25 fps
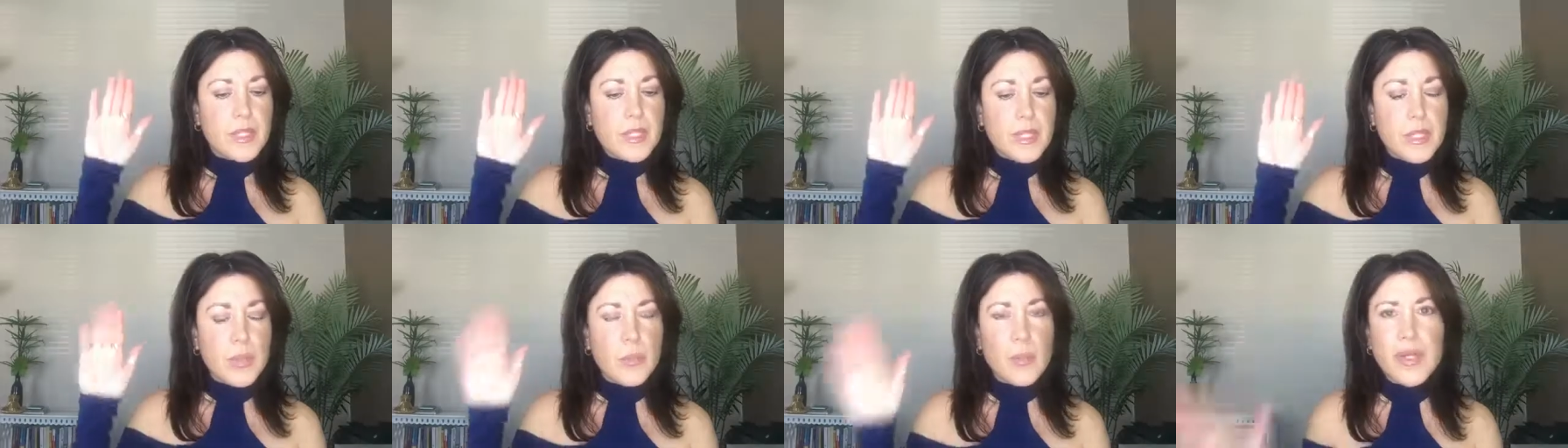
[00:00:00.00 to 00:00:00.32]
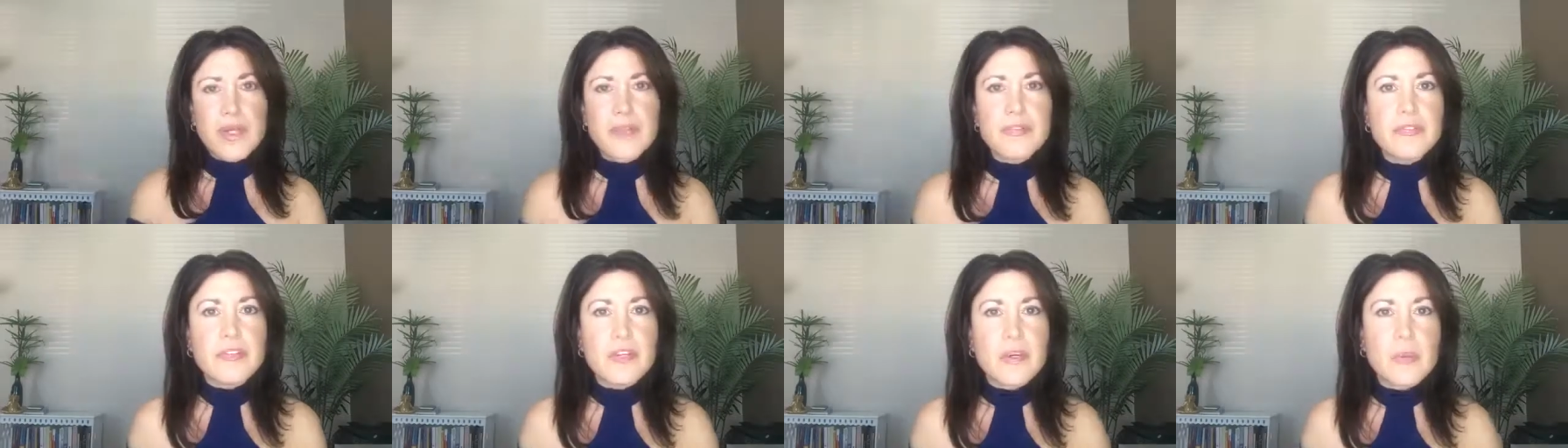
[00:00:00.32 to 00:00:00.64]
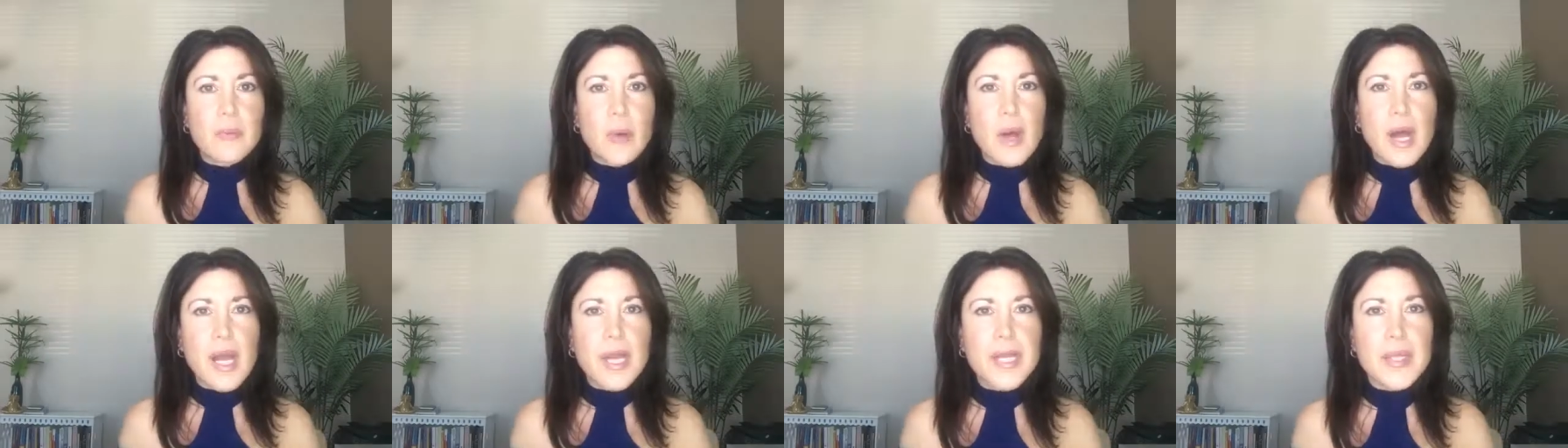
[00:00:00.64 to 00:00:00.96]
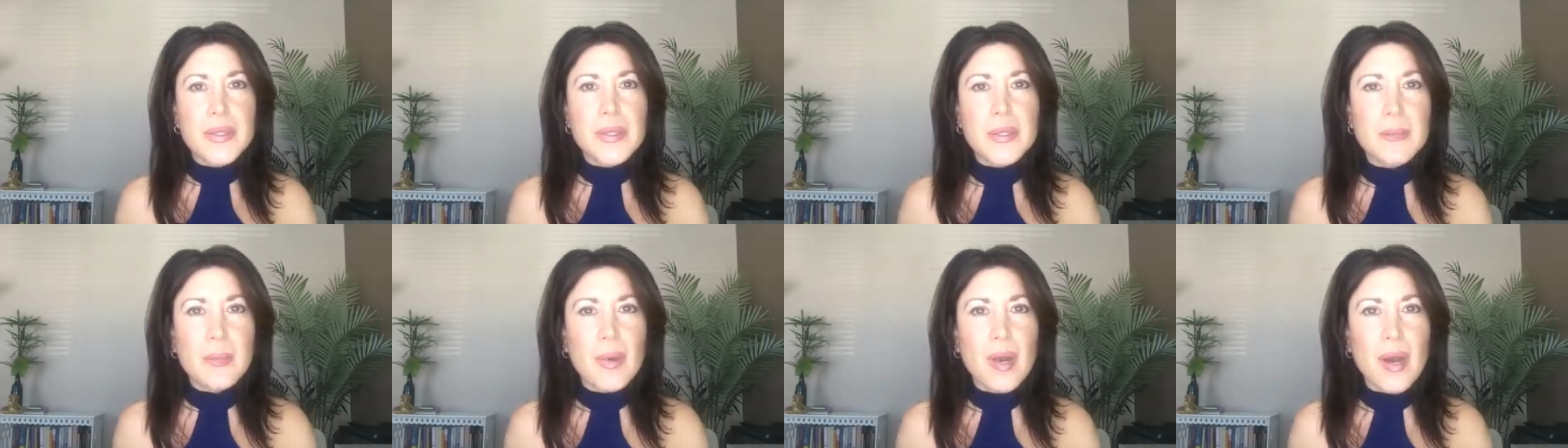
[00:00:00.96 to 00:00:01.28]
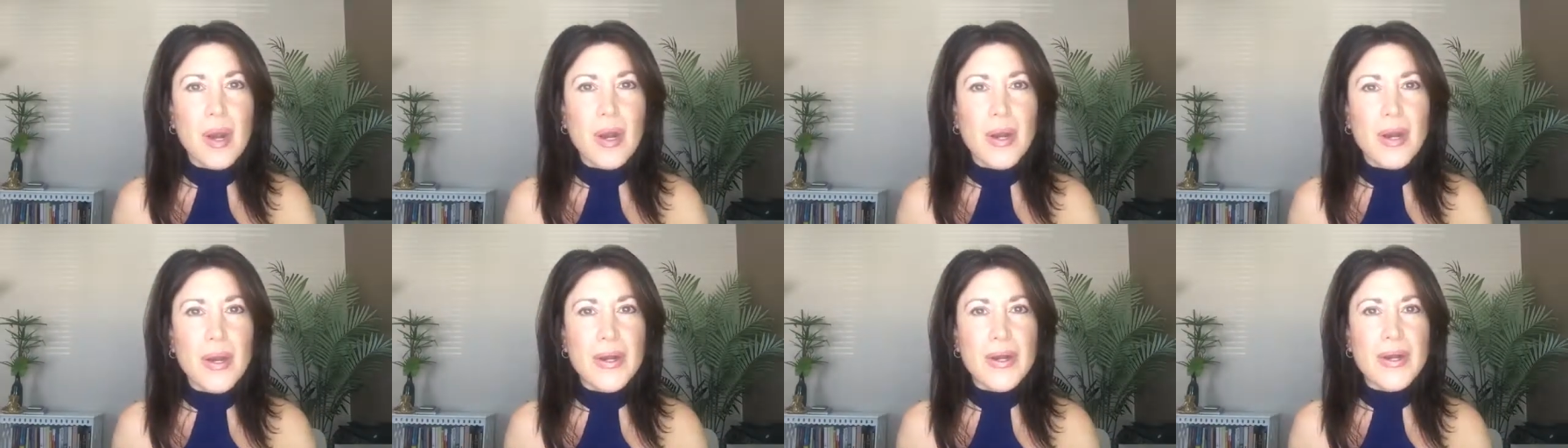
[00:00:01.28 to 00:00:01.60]
I went for a walk in the
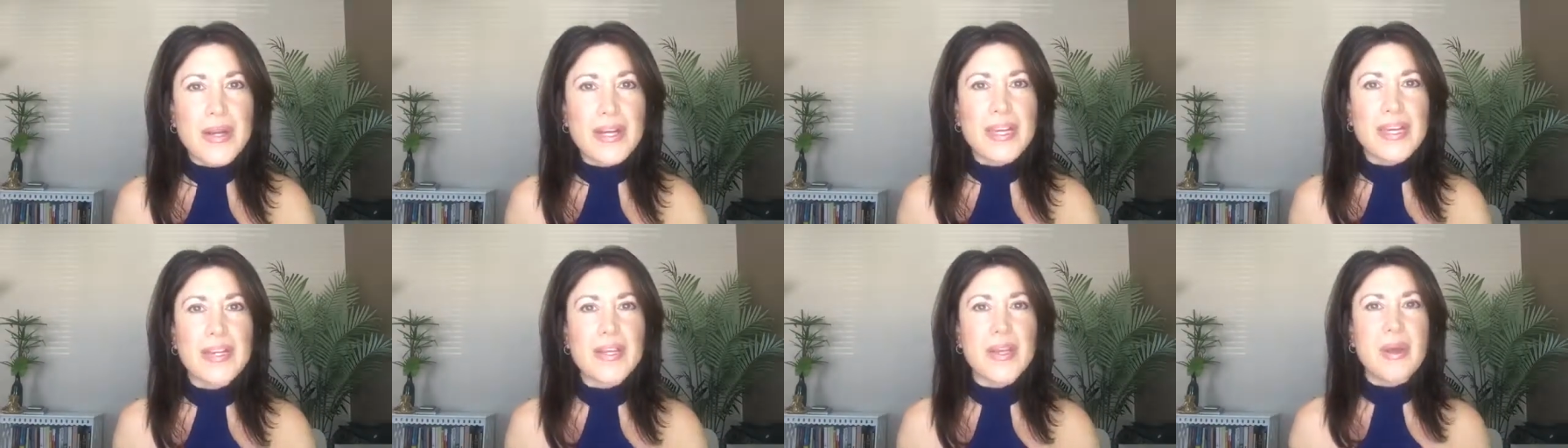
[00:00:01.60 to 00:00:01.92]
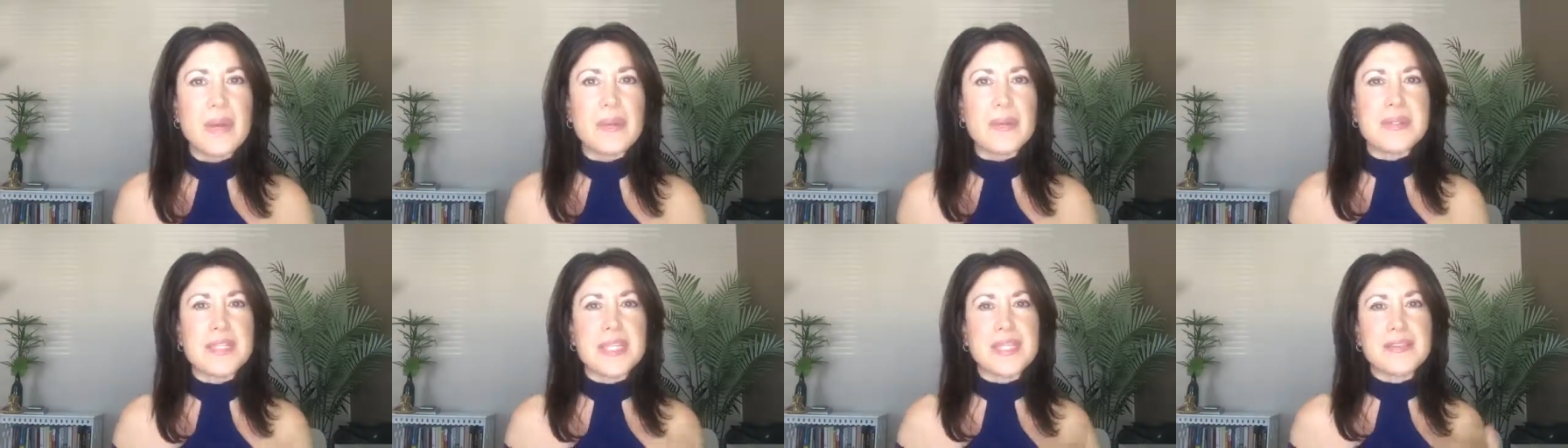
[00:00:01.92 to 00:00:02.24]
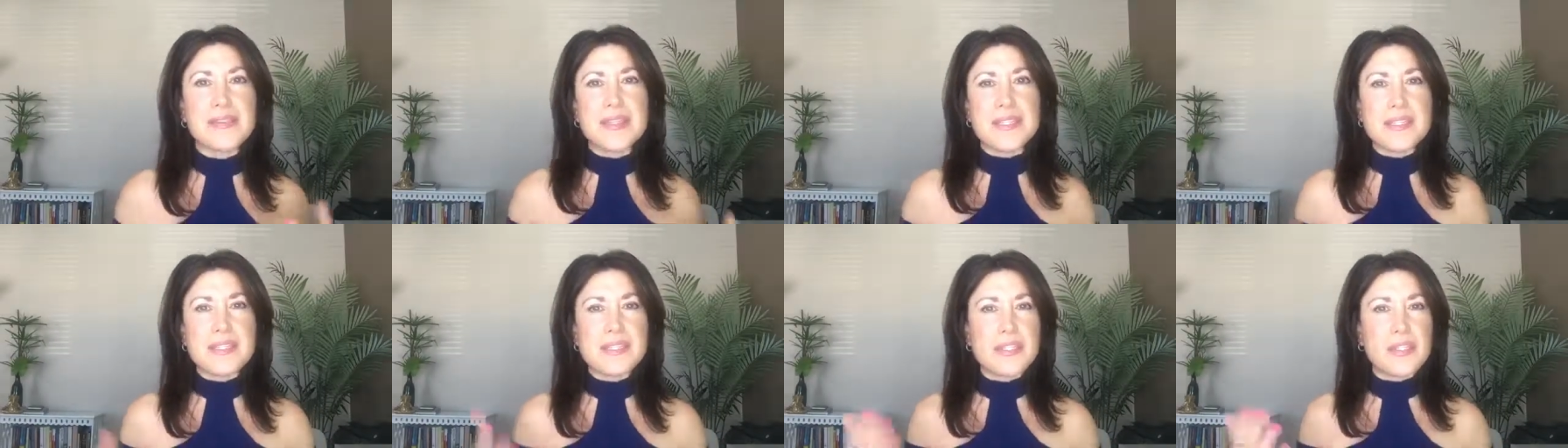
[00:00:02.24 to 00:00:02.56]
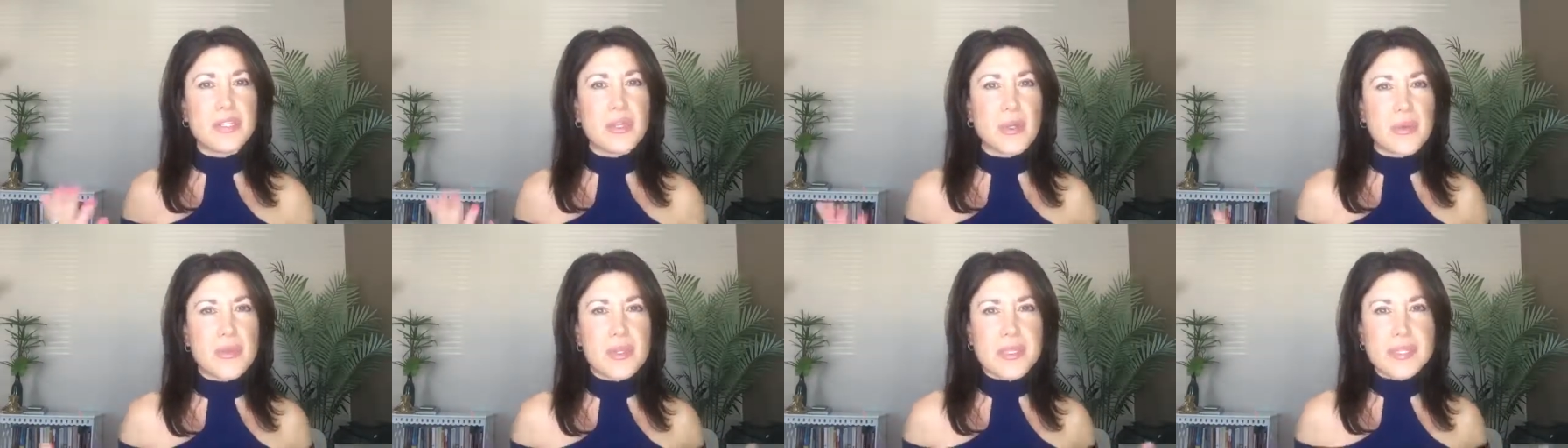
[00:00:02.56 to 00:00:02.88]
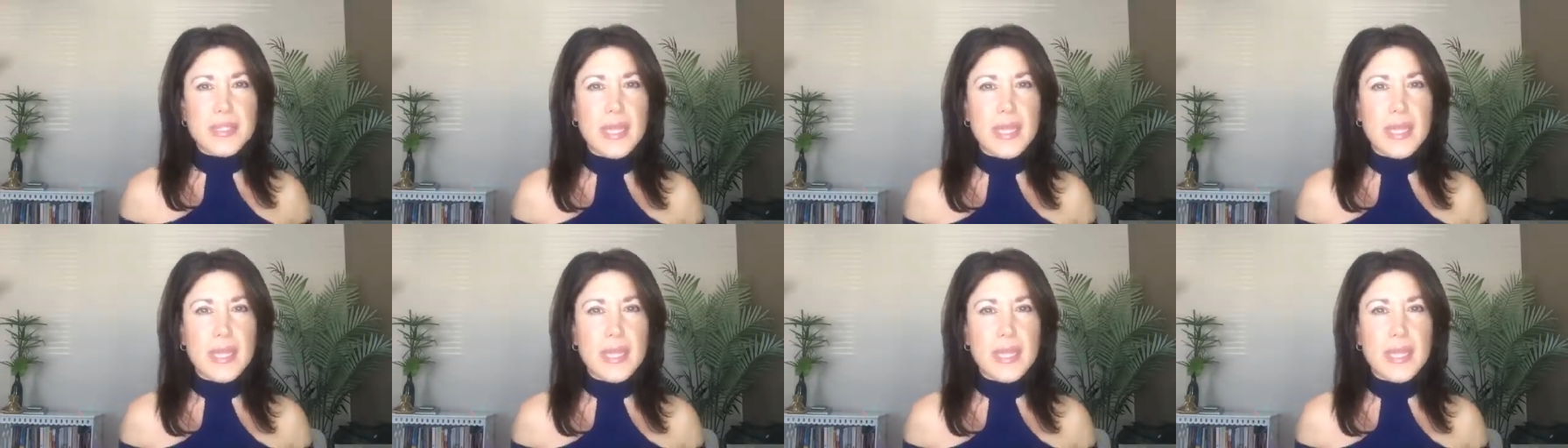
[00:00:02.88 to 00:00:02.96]
park. I was like, this